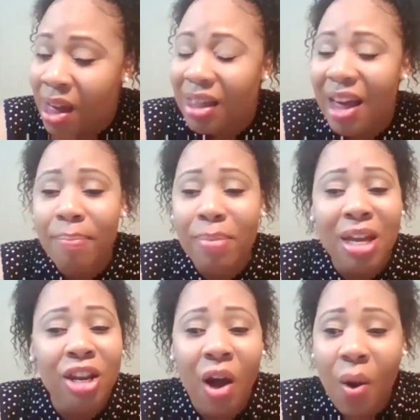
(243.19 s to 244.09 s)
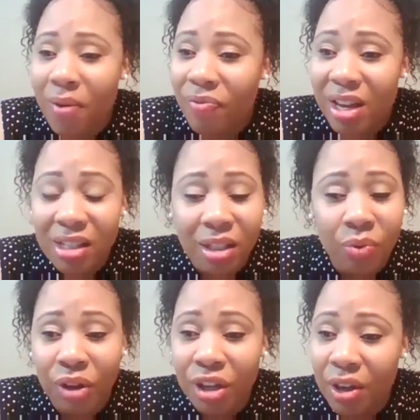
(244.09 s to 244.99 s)
Let me know if this is for
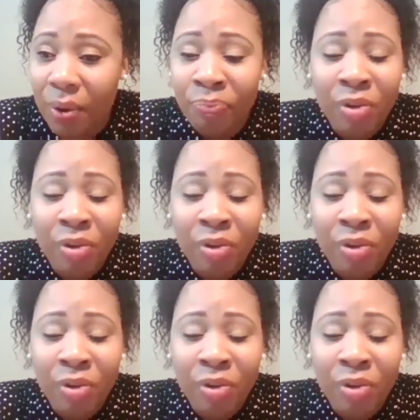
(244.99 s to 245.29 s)
you.